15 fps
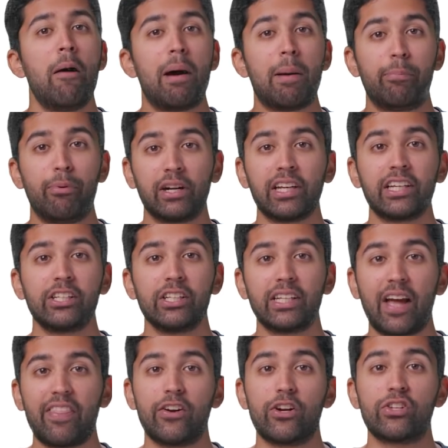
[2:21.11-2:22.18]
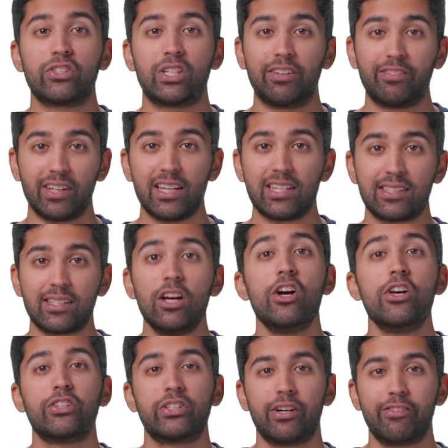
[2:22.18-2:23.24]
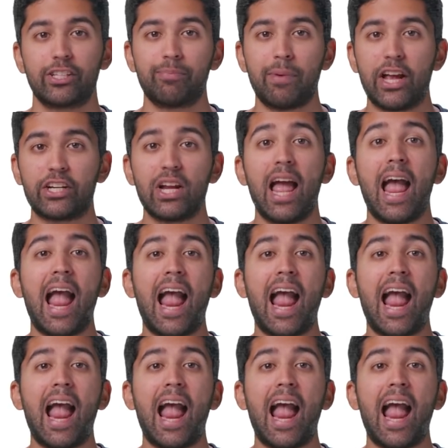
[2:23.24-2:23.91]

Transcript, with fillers: by bringing together serverless, service mesh,